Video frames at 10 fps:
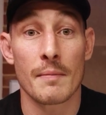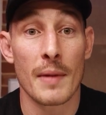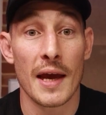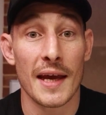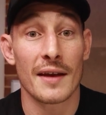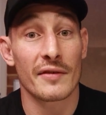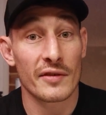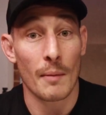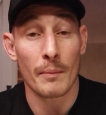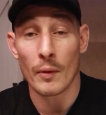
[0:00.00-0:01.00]
to me at
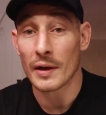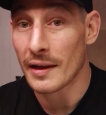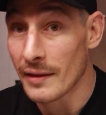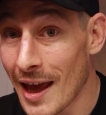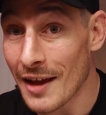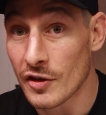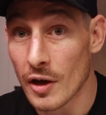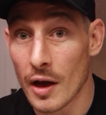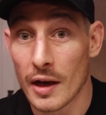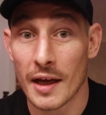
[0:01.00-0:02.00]
some point in their
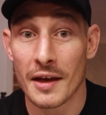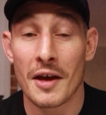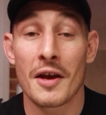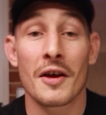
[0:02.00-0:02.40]
journey.